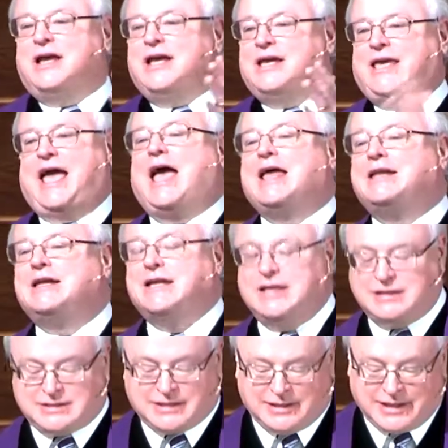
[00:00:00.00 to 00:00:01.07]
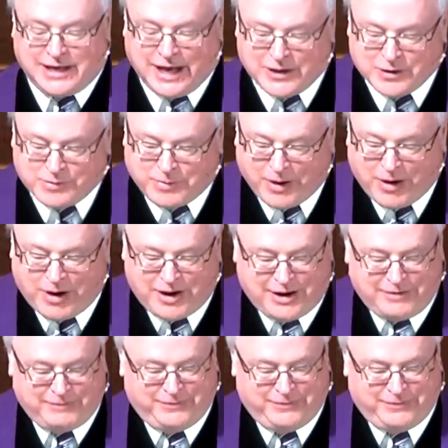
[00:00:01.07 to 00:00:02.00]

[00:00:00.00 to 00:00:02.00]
candidates in the other party.